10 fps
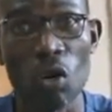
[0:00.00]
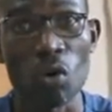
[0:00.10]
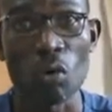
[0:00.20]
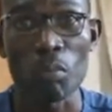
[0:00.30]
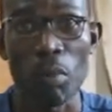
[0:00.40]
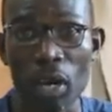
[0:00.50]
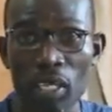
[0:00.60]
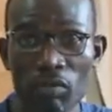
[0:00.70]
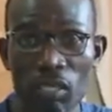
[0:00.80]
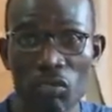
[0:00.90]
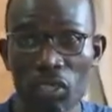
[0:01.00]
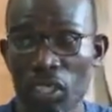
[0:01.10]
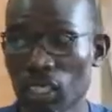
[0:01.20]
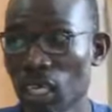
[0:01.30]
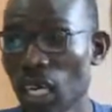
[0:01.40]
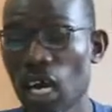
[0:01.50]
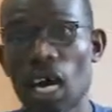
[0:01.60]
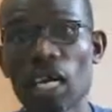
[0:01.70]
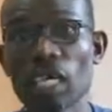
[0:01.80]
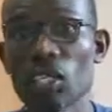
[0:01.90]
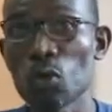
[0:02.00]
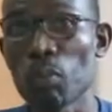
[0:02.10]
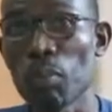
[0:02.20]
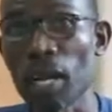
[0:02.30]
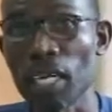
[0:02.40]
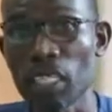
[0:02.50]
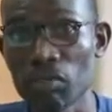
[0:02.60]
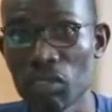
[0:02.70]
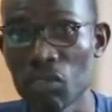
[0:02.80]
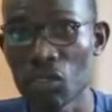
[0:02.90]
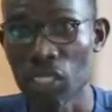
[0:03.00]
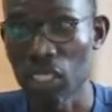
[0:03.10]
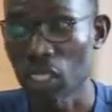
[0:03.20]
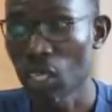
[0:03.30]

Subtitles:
comparative degree, and a superlative degree.